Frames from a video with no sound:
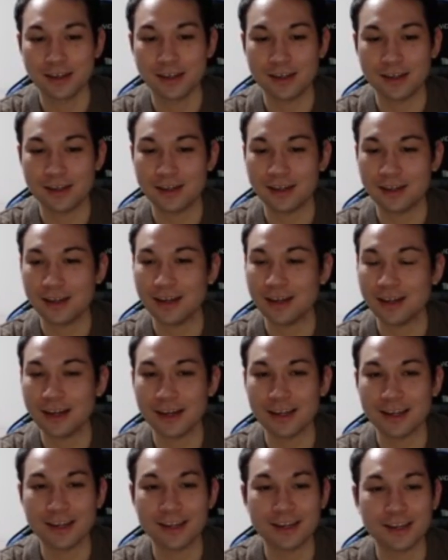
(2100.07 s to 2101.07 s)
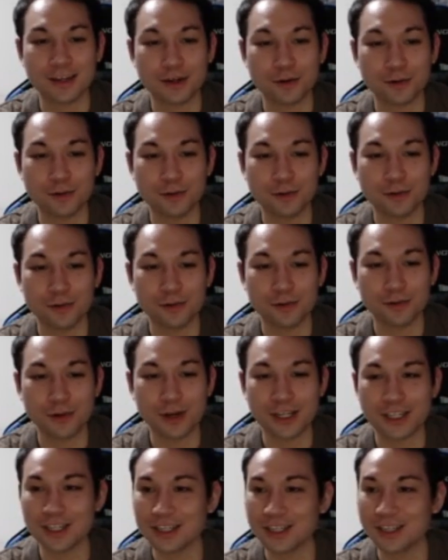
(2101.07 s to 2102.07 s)
I like
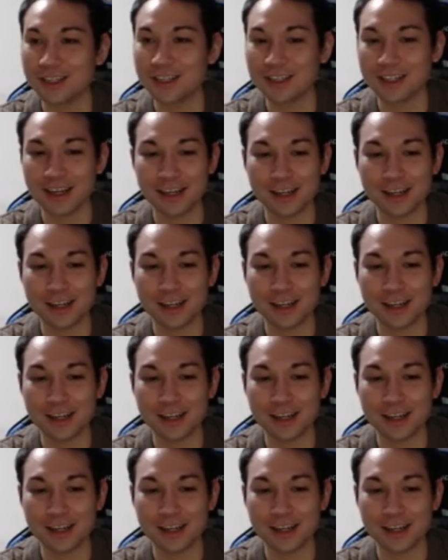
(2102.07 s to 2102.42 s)
watching this